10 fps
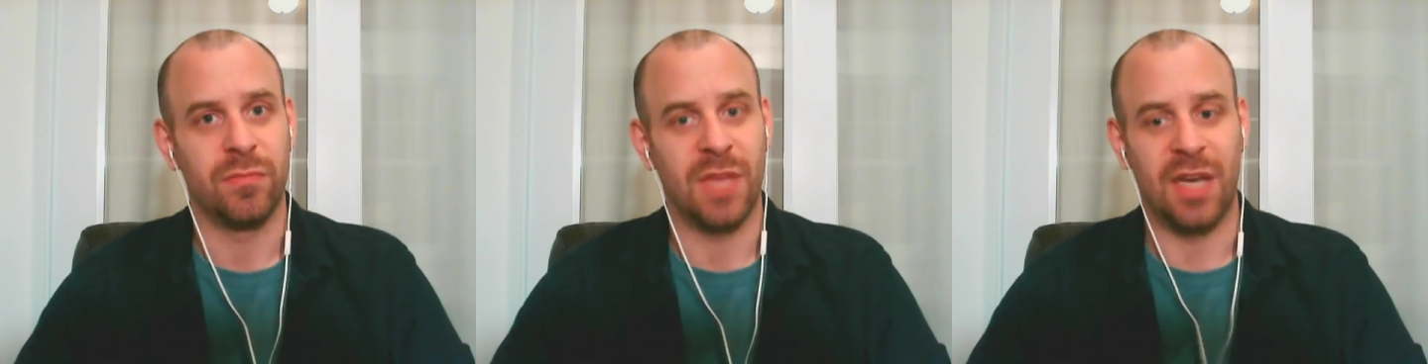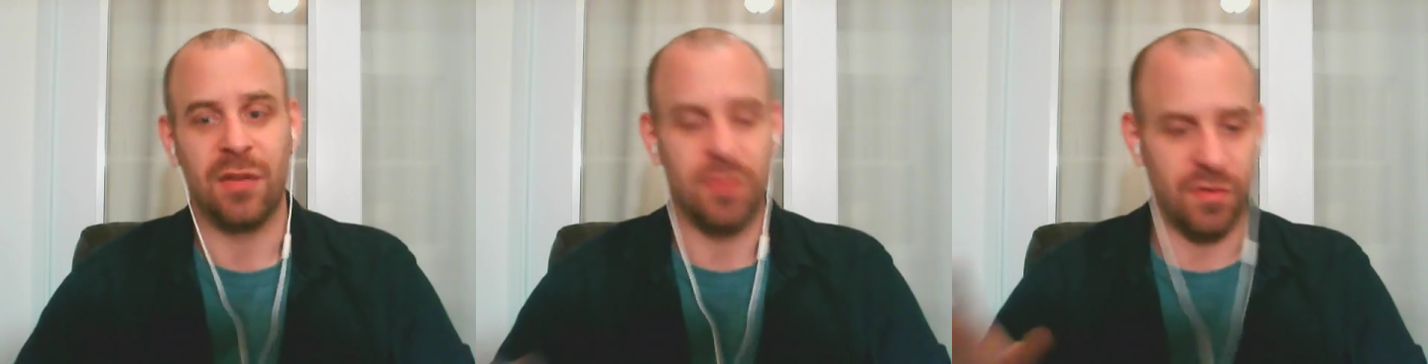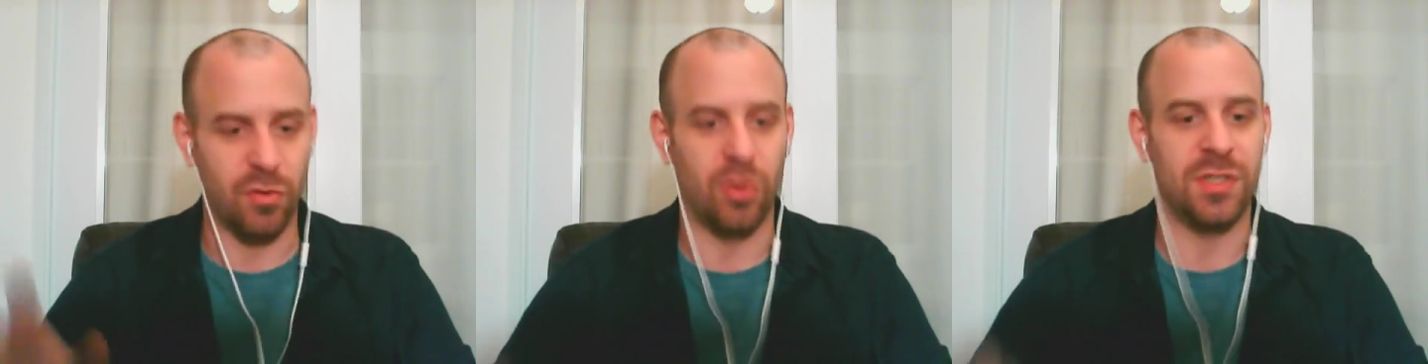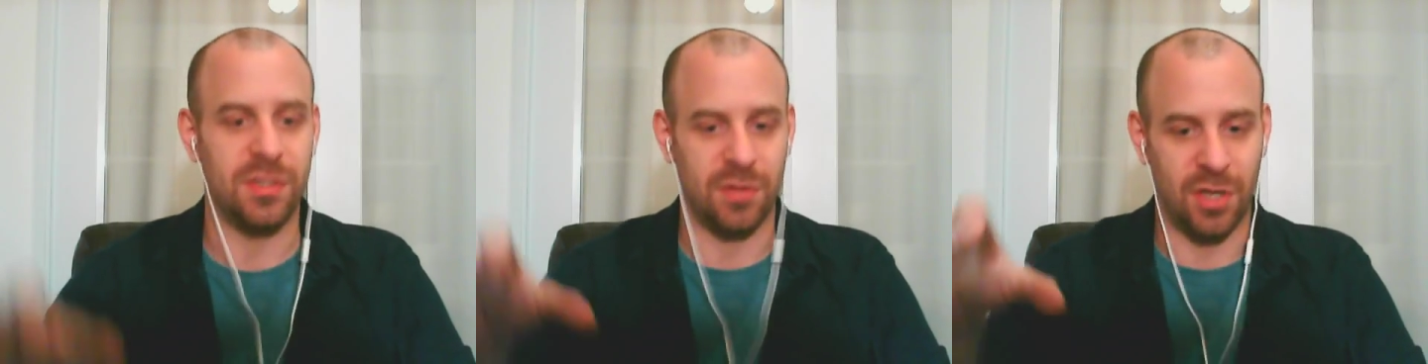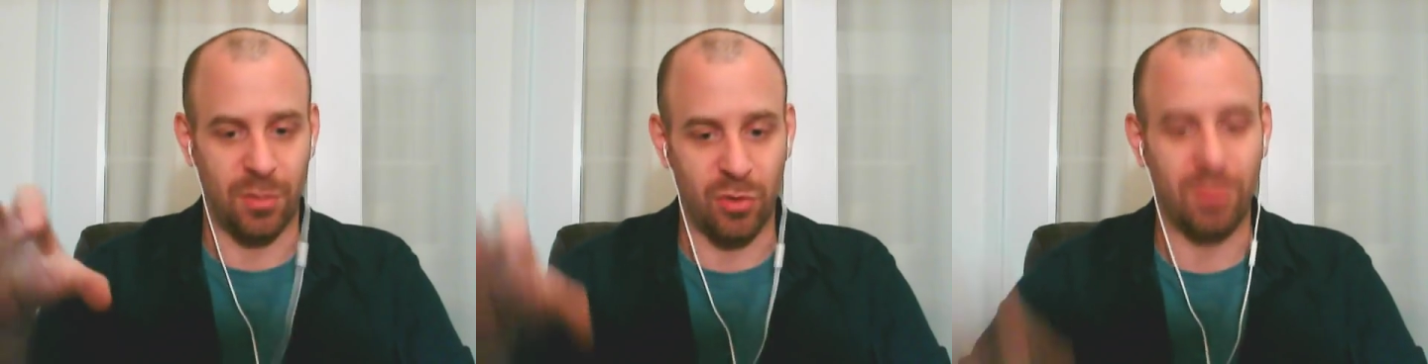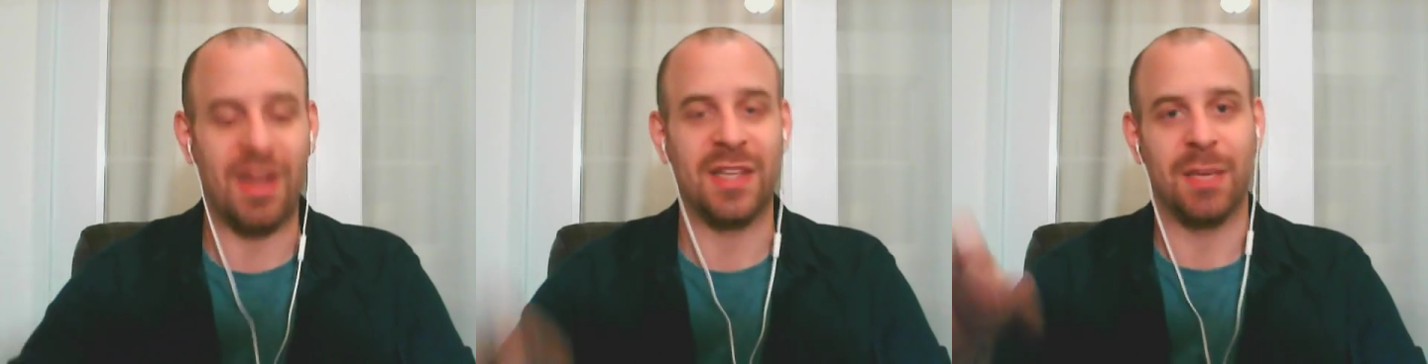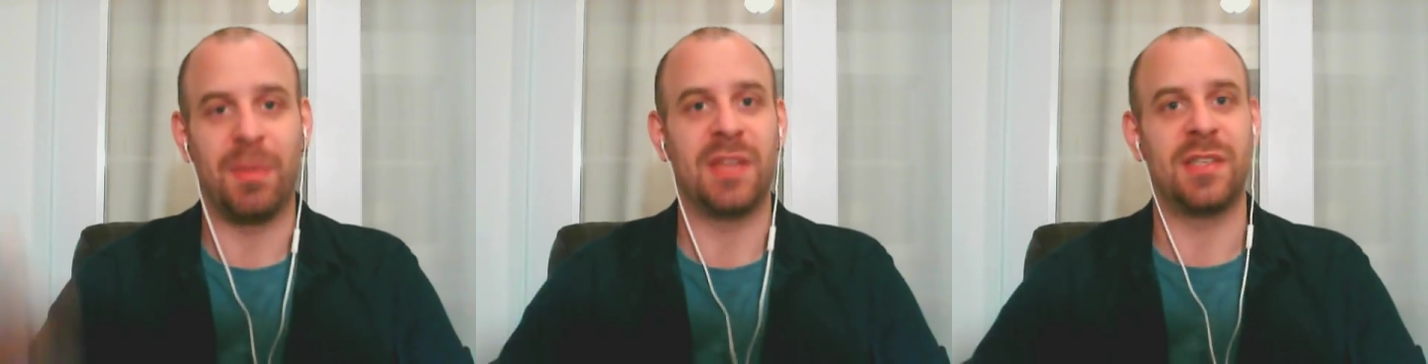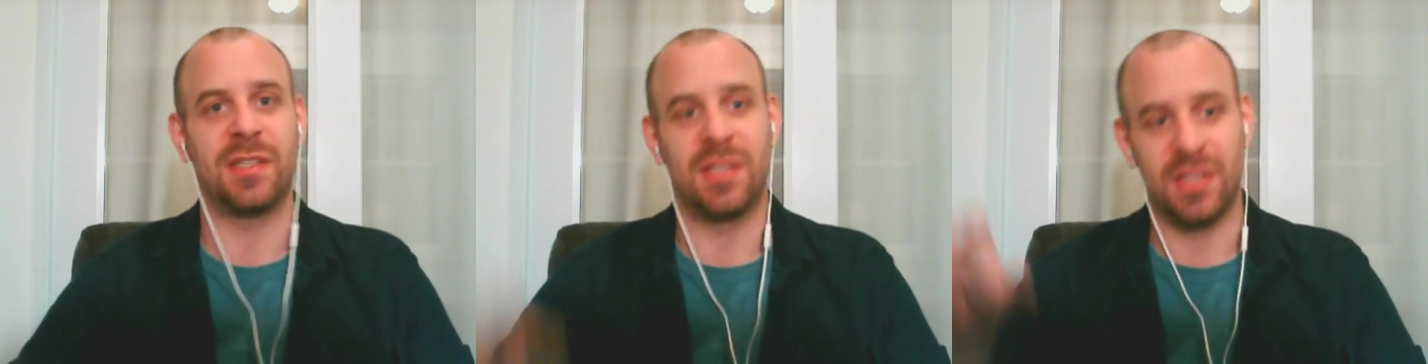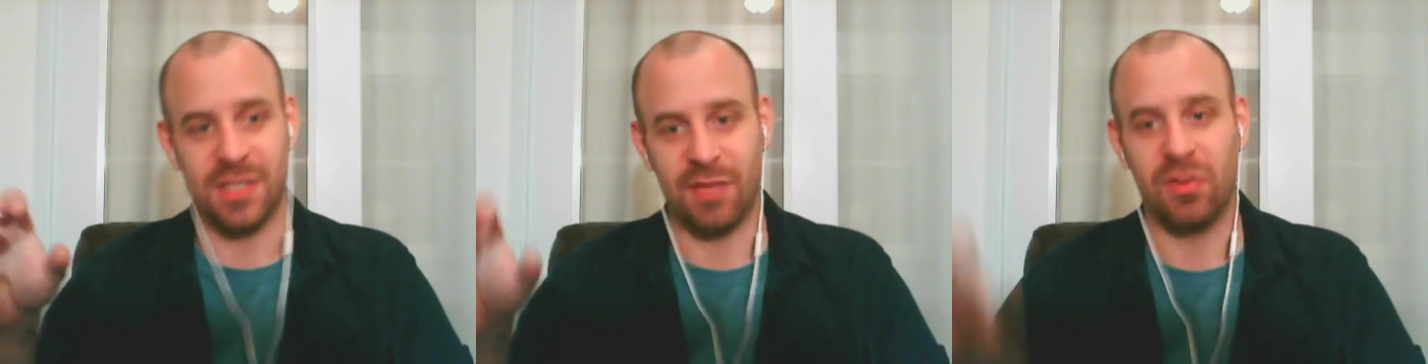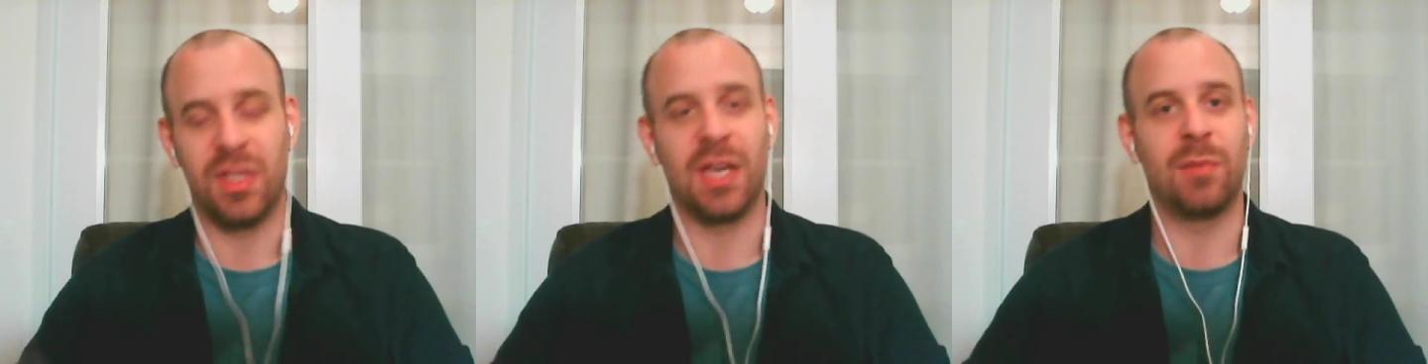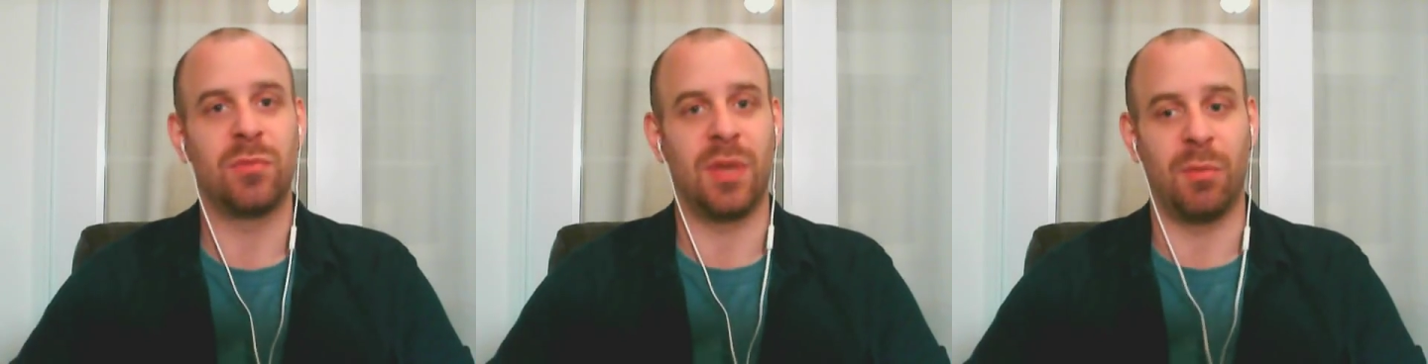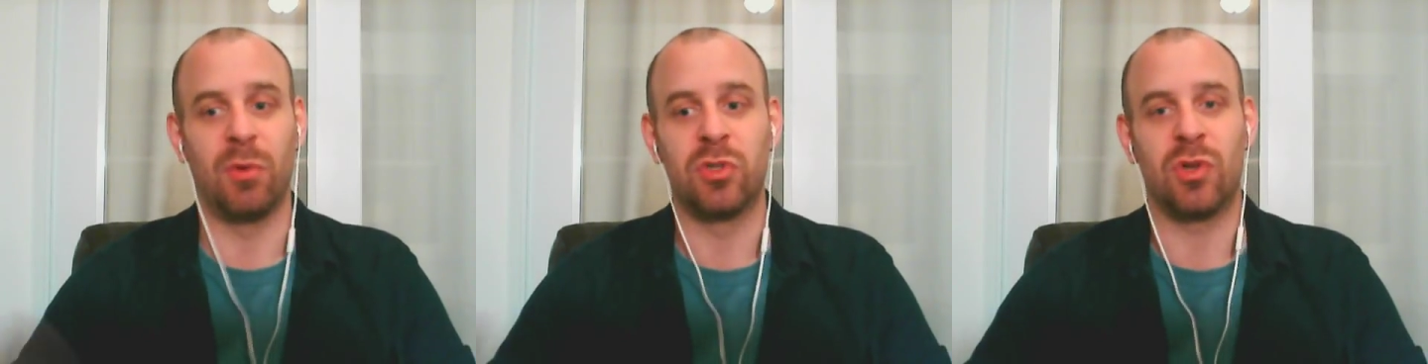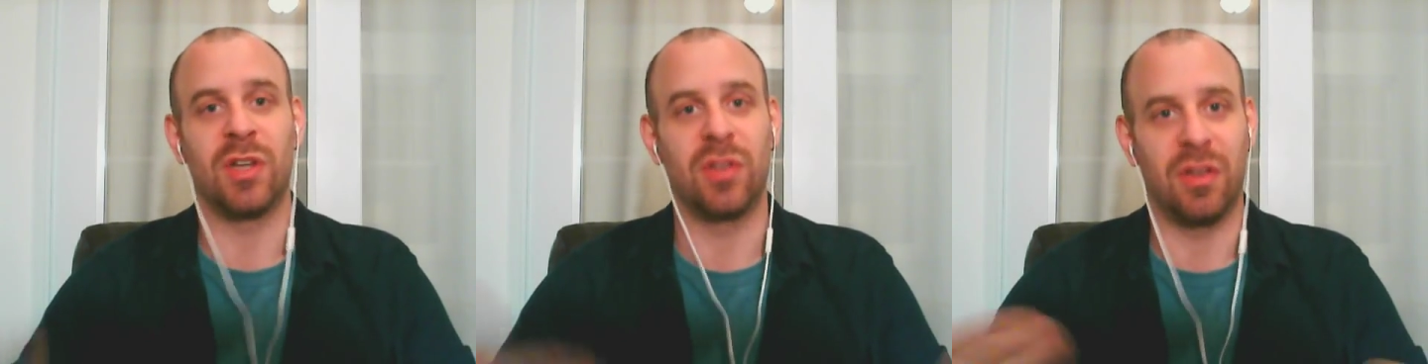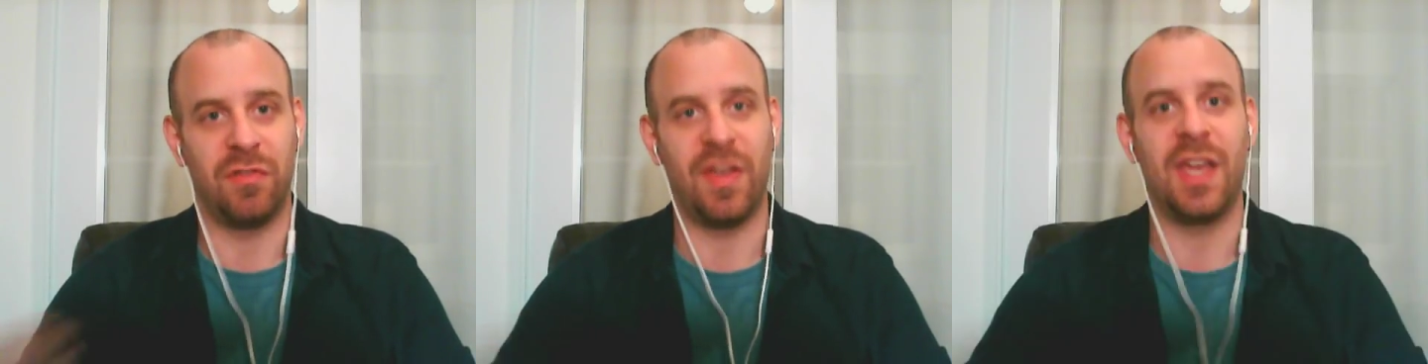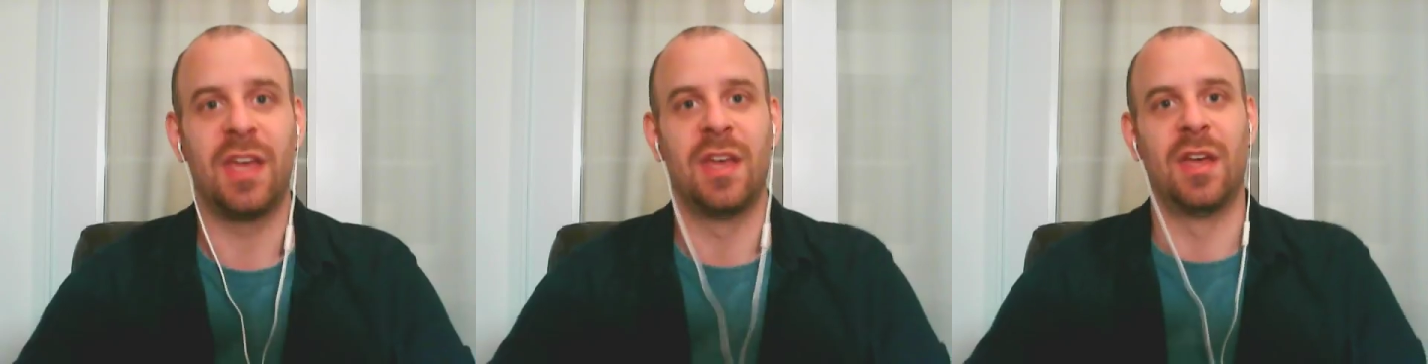And of course, on a pragmatic basis, this is everything I'm, I'm always trying to convey.